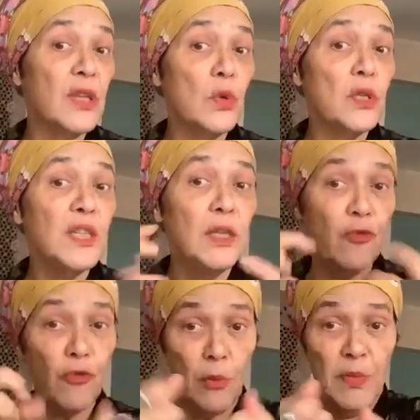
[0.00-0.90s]
they wanted
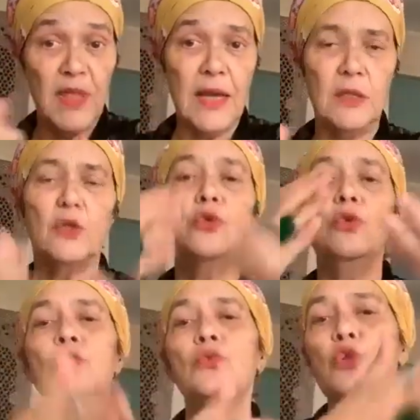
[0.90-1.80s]
from that.
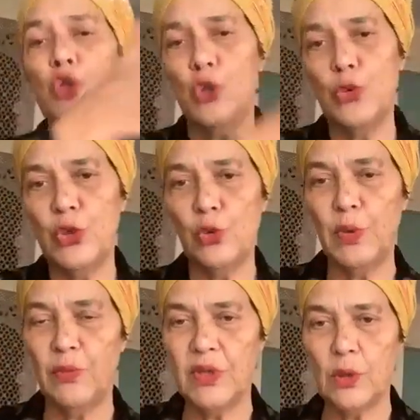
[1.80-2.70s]
Those who choose to
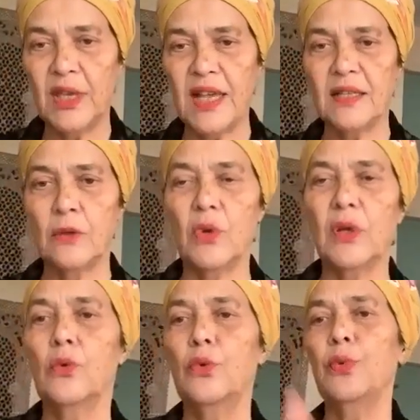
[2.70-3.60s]
be with the
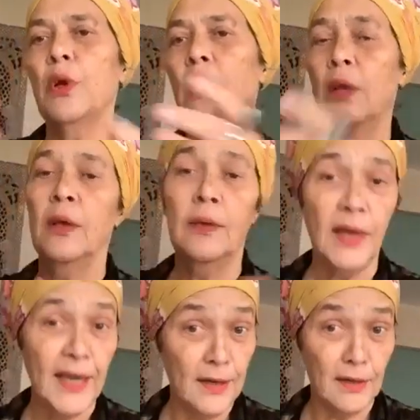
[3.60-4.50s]
Cassandra group,
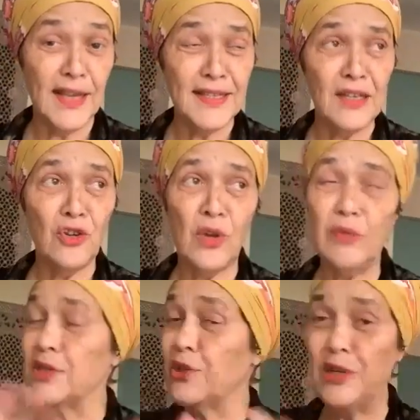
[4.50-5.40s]
and Cassandra
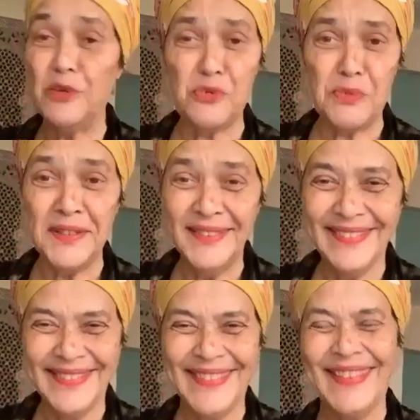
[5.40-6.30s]
was only women,
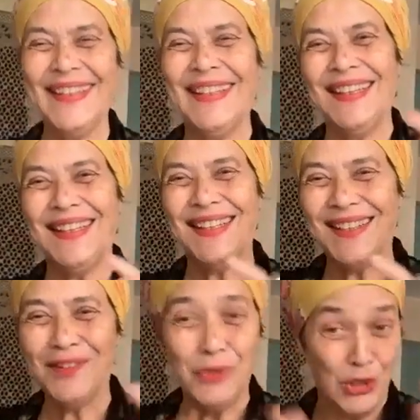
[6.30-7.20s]

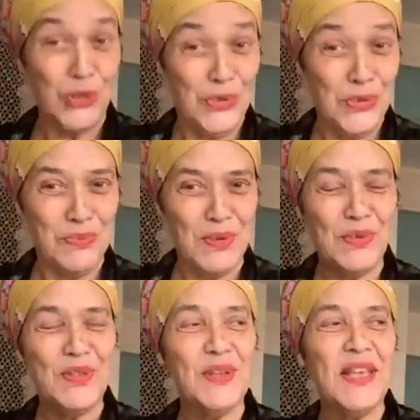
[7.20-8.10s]
who choose to be
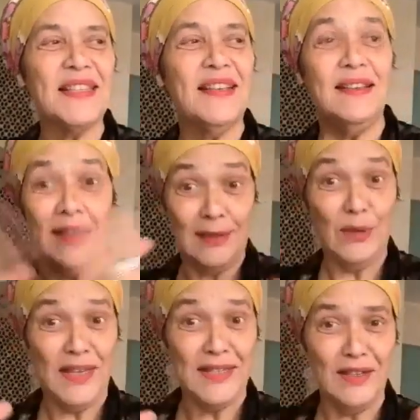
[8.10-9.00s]
with in the
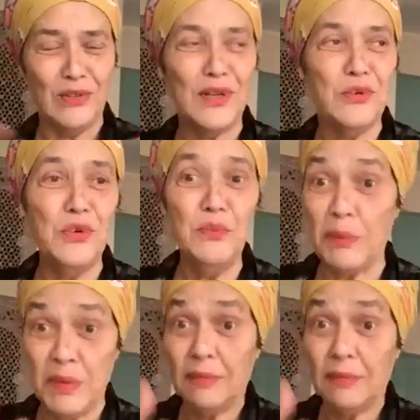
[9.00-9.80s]
Cassandra group.